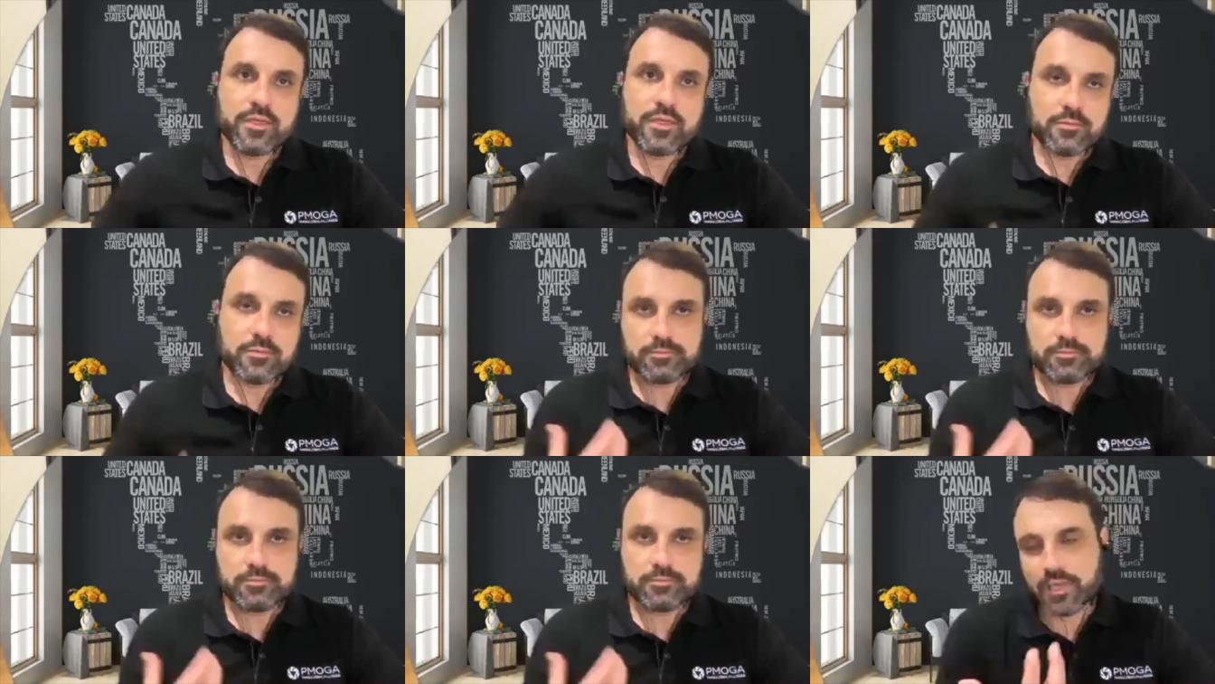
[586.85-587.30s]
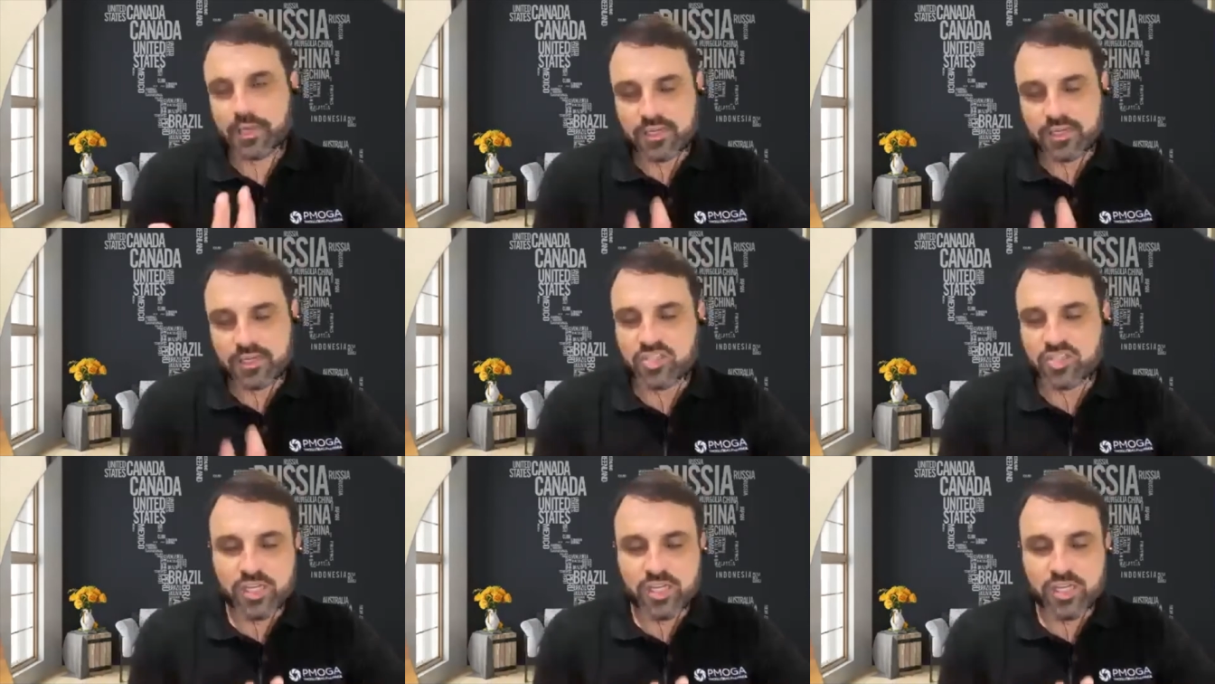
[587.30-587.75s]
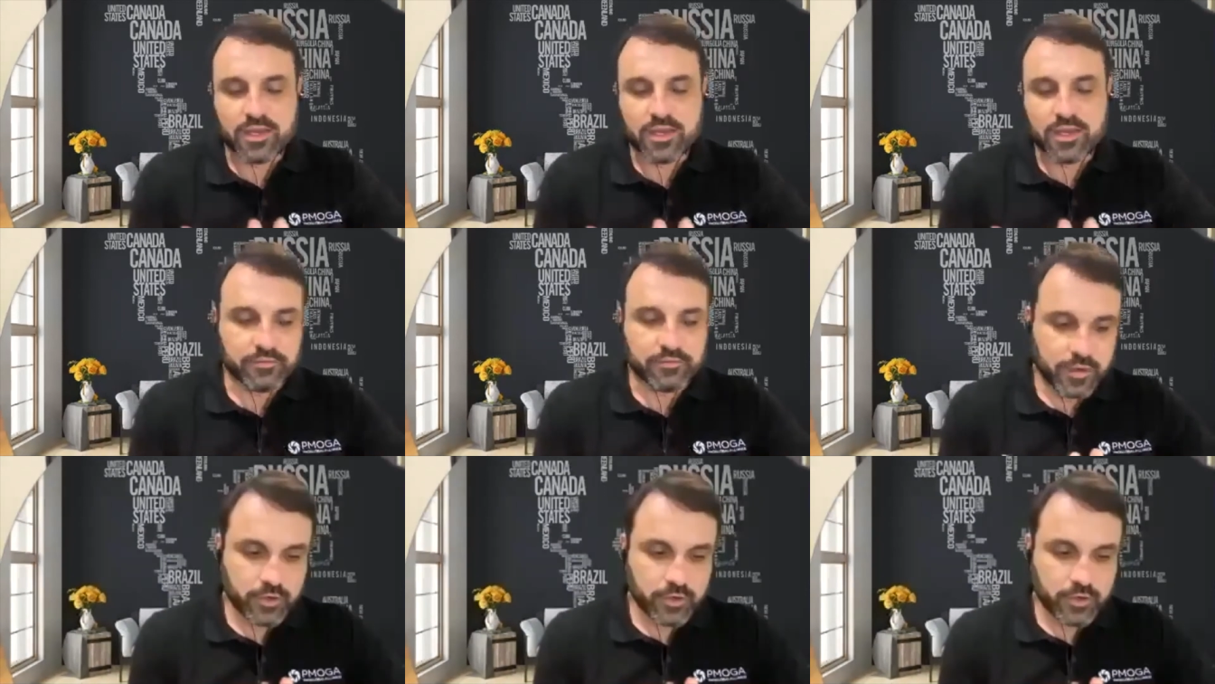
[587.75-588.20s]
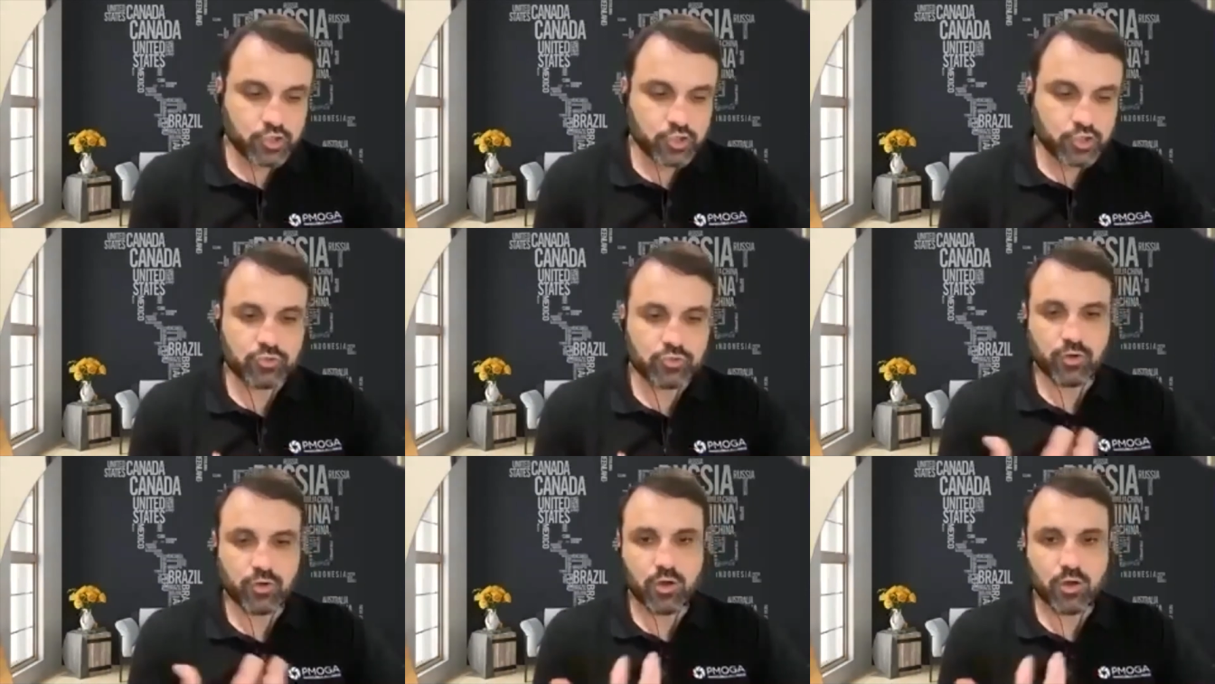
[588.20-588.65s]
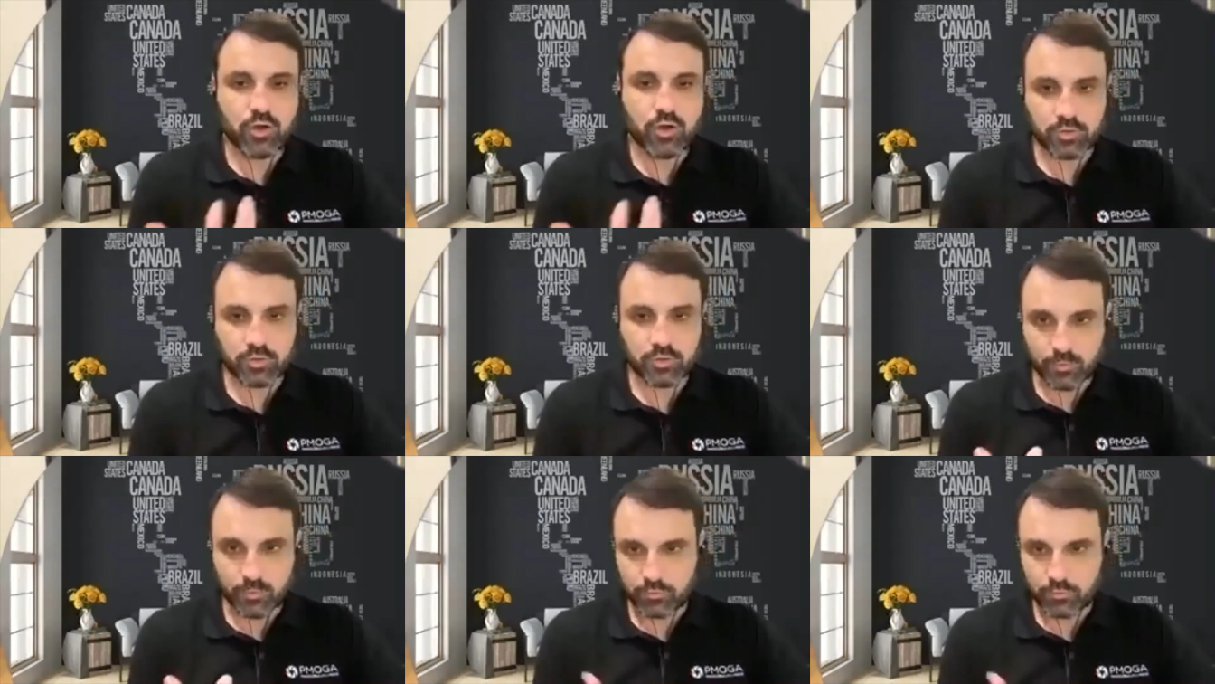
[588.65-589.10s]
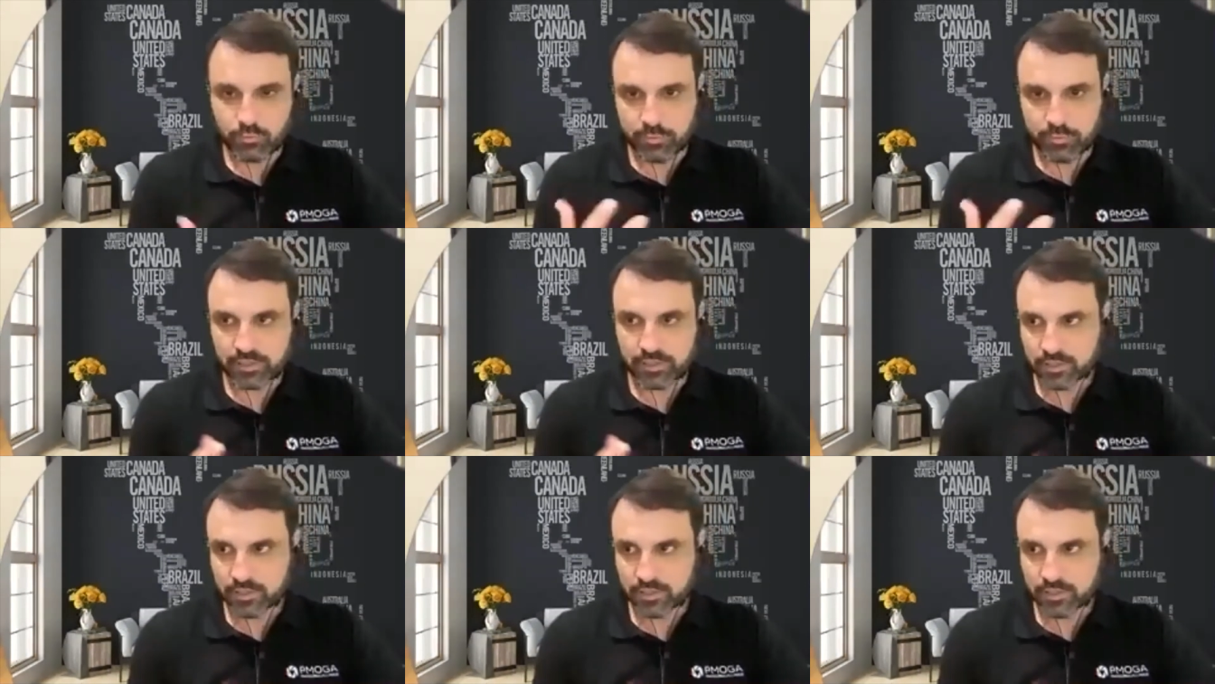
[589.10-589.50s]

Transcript: can see a very strong movement